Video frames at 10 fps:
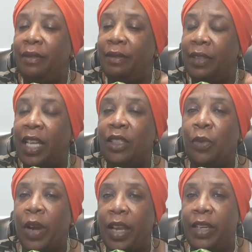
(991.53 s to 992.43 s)
that's
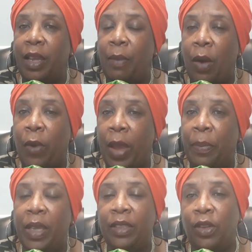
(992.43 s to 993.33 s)
what I did my wrap
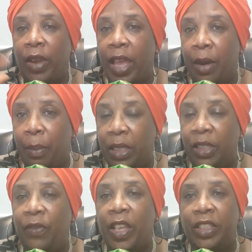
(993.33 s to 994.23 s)
in. So I had a bunch
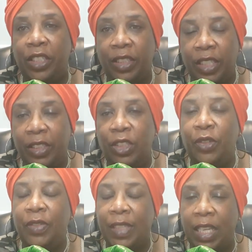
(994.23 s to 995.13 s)
of veggies, as
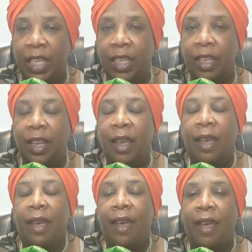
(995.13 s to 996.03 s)
you've seen,
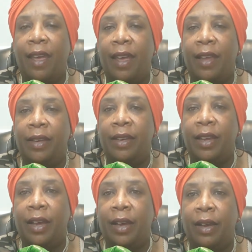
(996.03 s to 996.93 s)
and
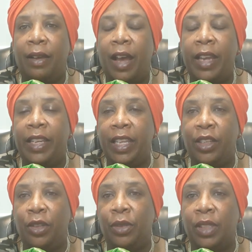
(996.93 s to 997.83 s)
I did
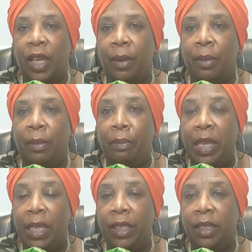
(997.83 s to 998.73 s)
do some
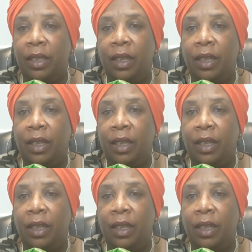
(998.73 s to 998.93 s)
meat